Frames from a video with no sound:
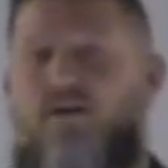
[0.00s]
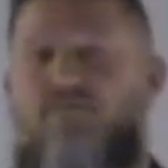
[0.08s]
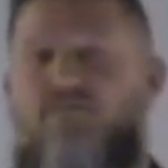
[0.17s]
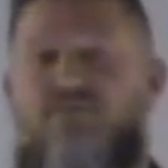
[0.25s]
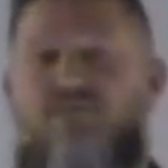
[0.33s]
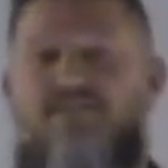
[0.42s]

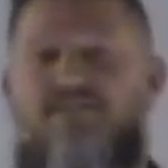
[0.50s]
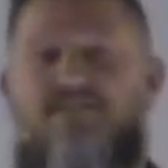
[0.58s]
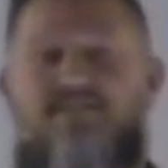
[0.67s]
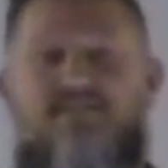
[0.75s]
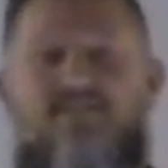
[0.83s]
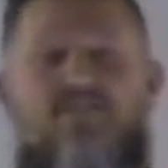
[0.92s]
Jesus
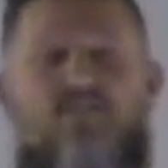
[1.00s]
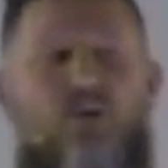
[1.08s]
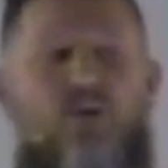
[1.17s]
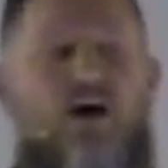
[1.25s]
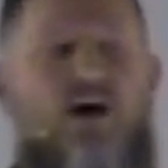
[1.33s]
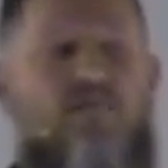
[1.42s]
is full
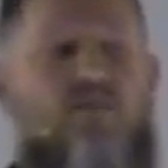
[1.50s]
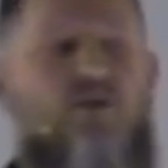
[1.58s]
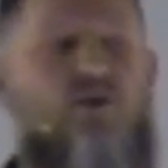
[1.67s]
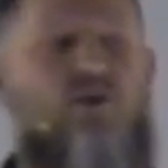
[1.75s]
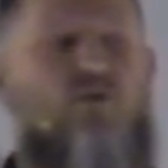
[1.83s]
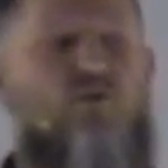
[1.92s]
of
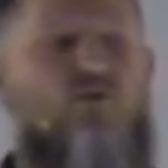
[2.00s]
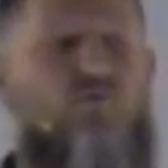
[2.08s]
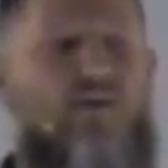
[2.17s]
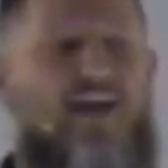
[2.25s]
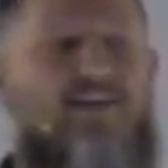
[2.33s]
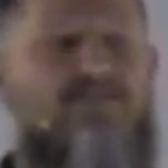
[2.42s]

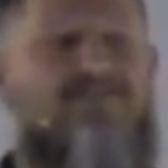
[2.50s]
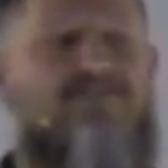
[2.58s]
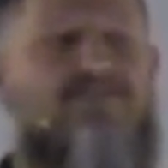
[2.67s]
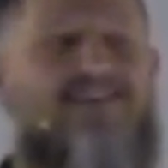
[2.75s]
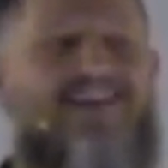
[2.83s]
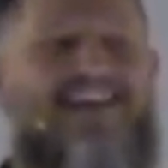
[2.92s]

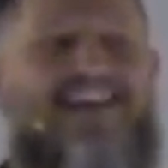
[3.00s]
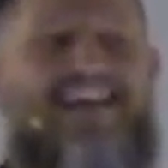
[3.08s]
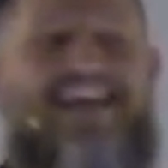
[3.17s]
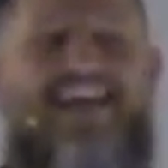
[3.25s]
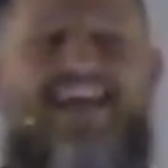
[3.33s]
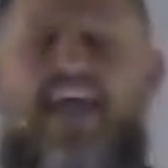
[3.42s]
grace
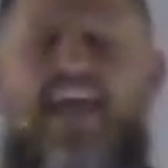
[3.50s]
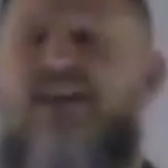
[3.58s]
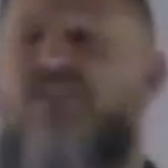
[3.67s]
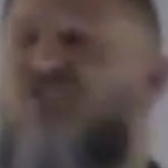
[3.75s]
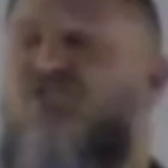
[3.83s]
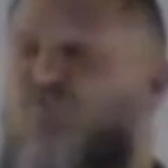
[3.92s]

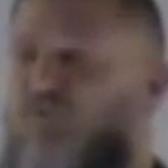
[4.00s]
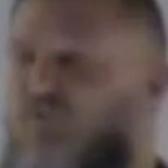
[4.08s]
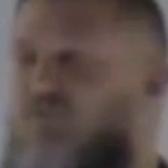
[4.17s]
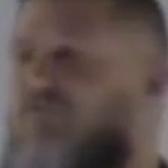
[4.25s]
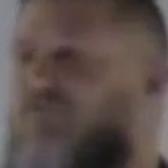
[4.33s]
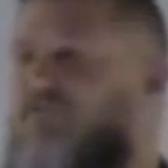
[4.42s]
and
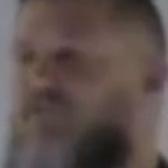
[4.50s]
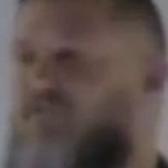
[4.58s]
truth.